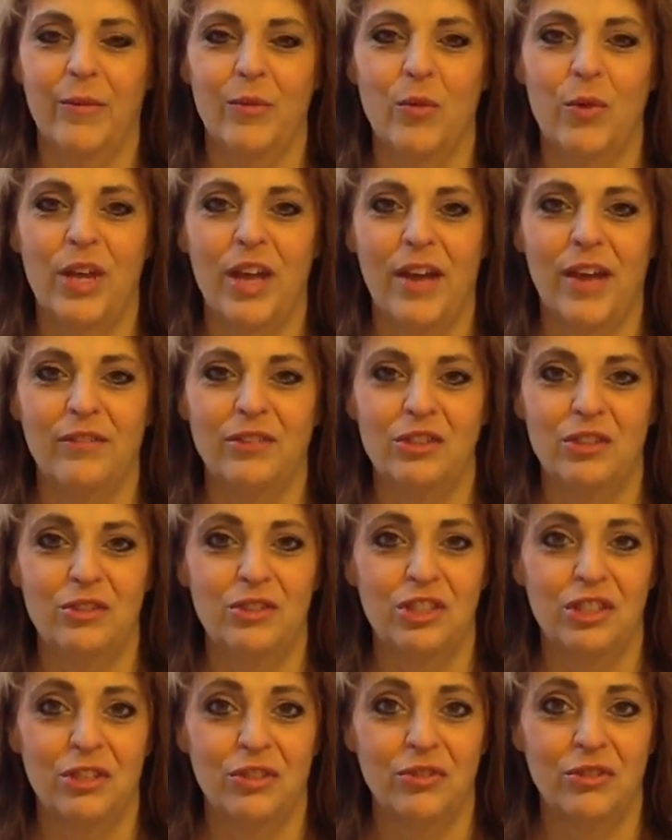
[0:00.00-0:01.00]
We have 2
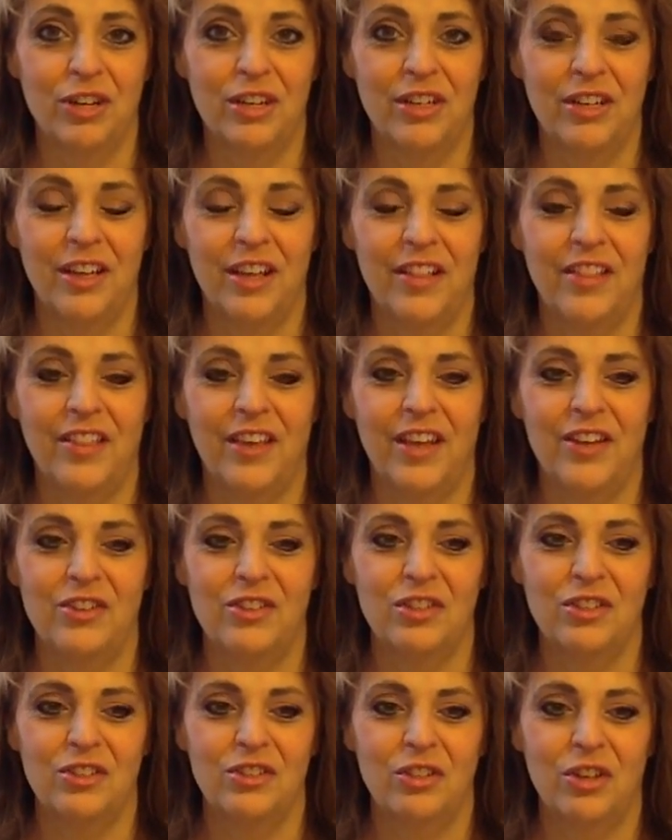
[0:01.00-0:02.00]
children. They
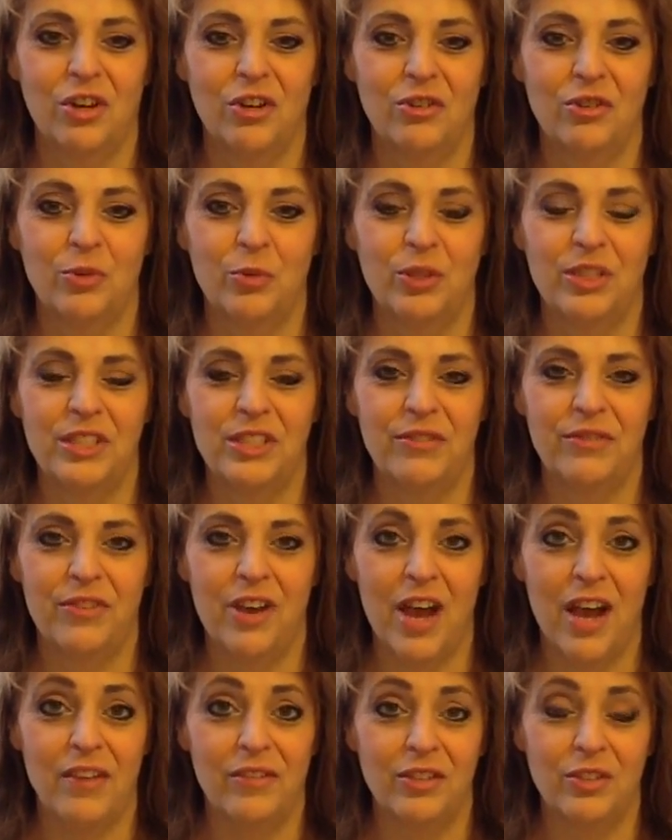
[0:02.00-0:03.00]
just turned
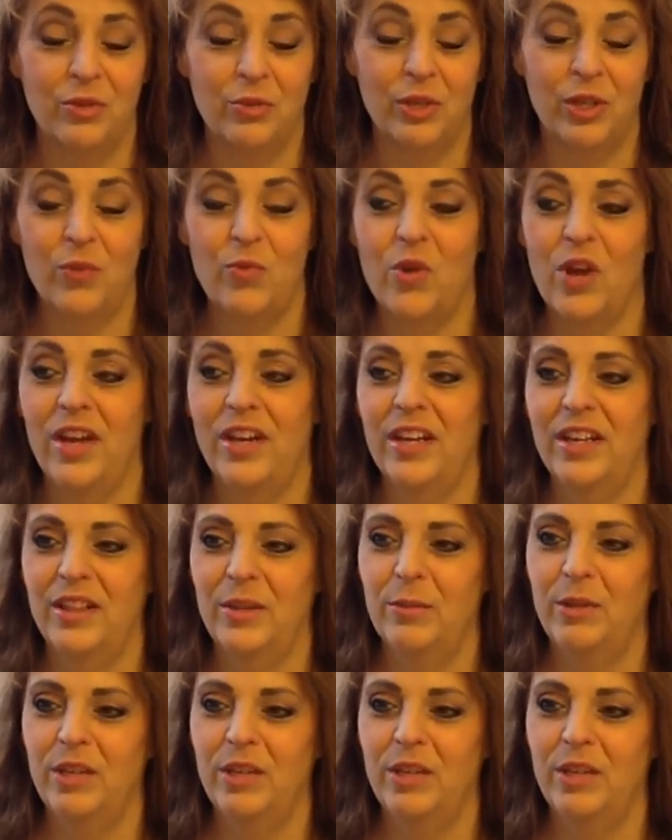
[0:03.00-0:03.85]
25 and 21 at the